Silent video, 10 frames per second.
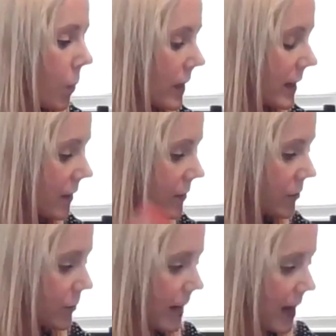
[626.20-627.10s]
What
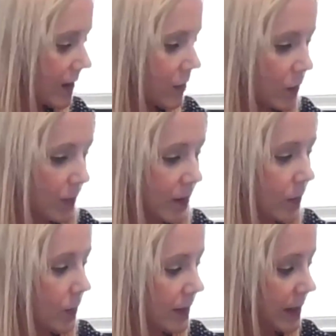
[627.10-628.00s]
else do we have going
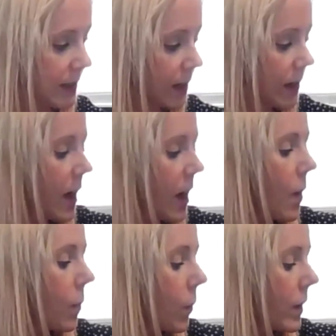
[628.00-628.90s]
on here?
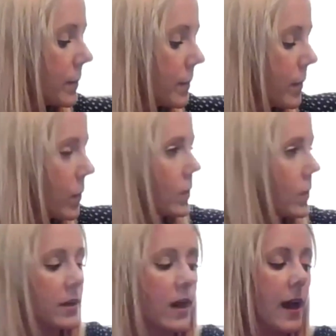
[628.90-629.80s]
One
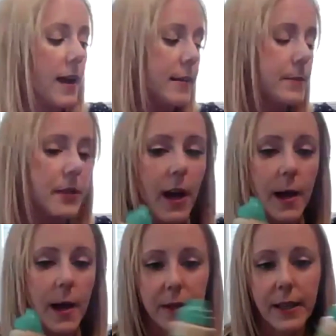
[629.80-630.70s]
more
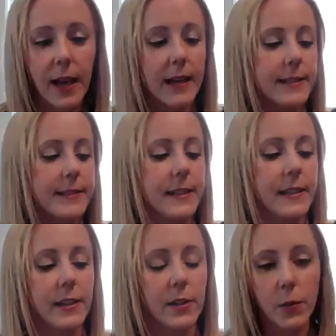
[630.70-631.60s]
topping
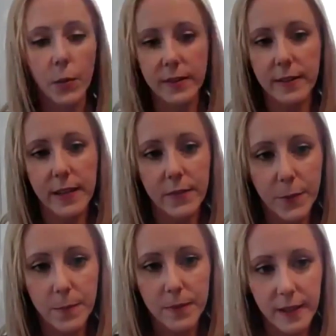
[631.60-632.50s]
idea here, once
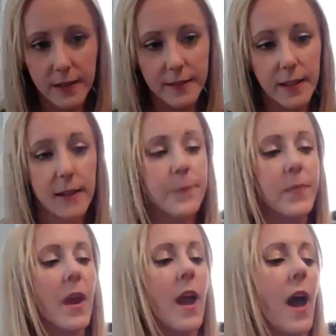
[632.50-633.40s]
again from CHA.
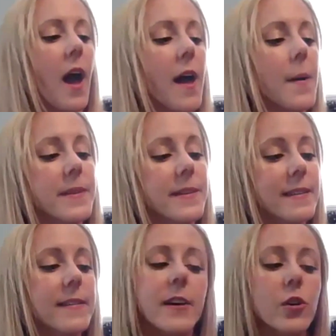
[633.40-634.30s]

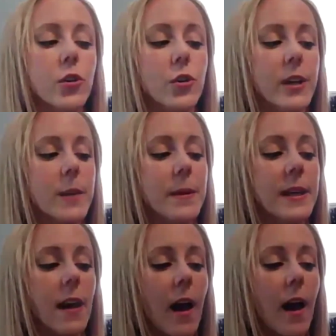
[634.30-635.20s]
This is their
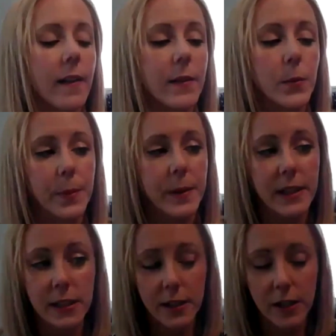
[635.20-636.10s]
creamy
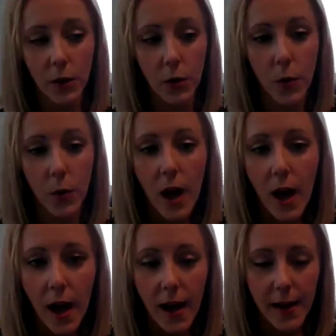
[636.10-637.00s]
jalapeno.
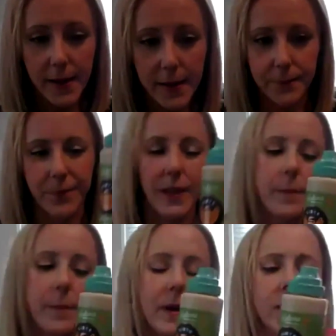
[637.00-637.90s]
I'm
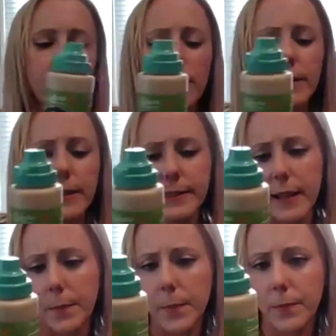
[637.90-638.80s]
not gonna call it a
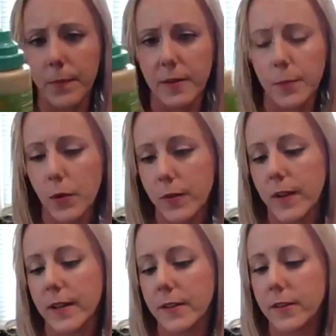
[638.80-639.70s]
dip. It's more
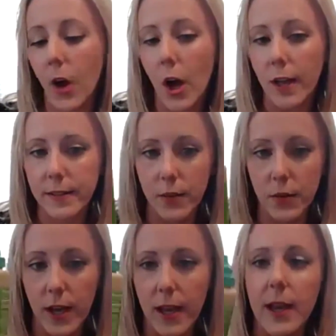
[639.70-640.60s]
of like a sauce,
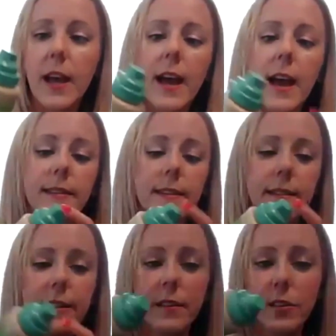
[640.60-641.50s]
okay? Has this
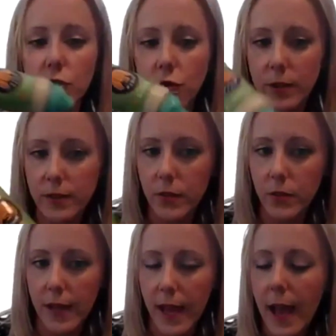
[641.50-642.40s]
nice little
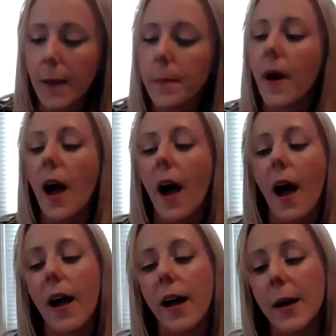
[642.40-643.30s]
drizzle cap.
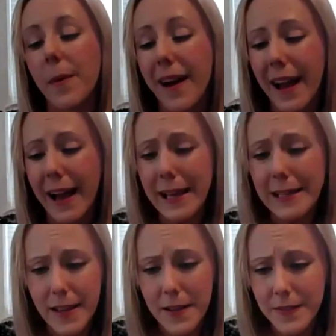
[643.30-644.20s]

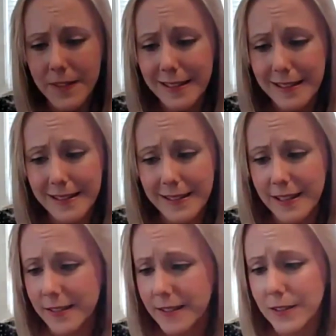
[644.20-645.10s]
I love this in the
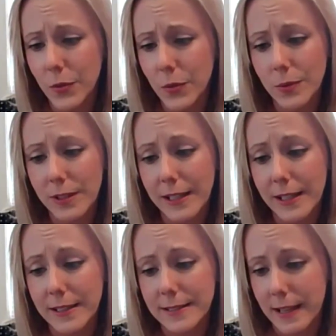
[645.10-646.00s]
sense that it's
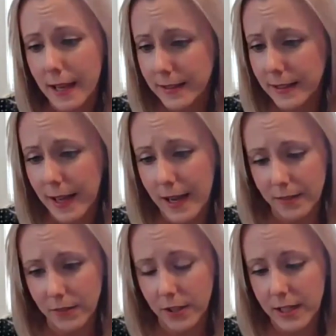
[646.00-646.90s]
only 10
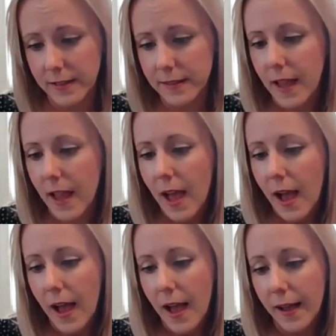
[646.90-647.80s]
calories,
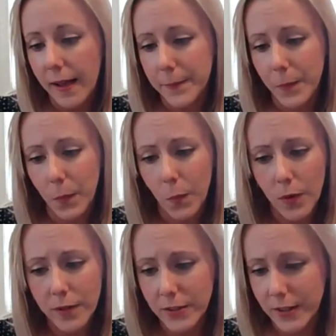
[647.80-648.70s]
1
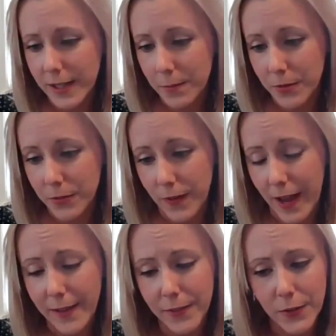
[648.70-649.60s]
gram of
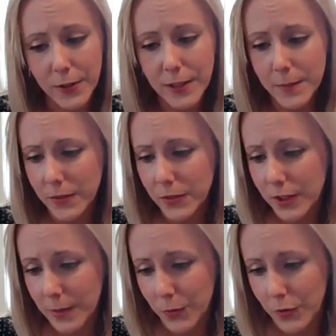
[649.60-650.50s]
fat, 30
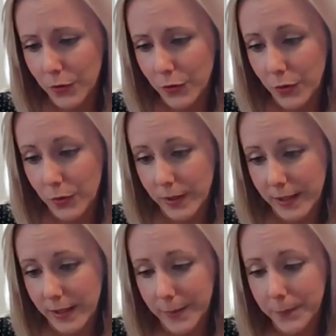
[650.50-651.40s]
milligrams of
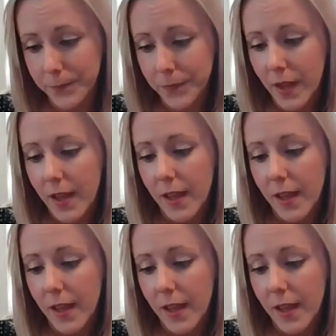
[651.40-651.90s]
sodium.